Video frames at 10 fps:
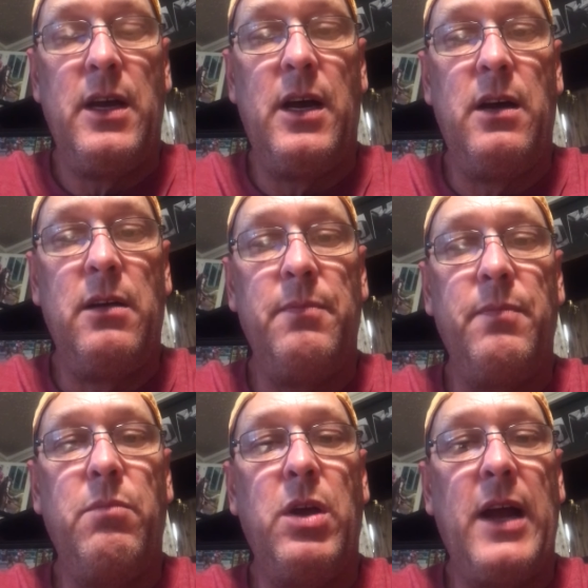Um,
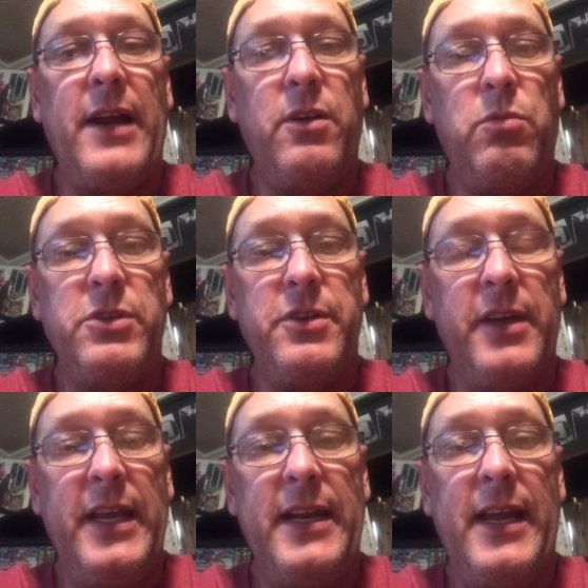but I know what you're
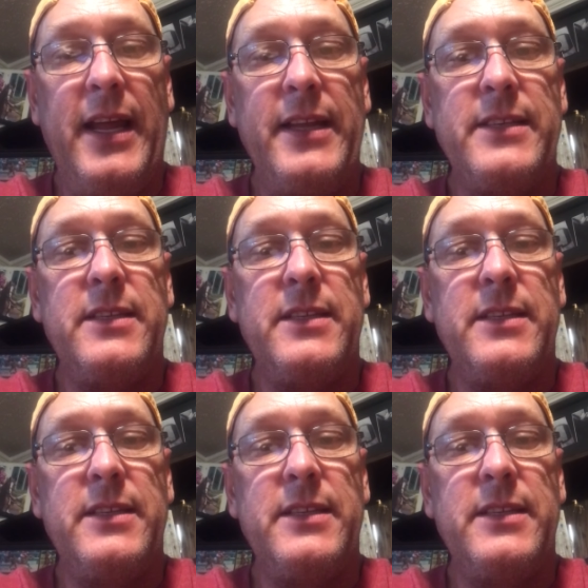getting at is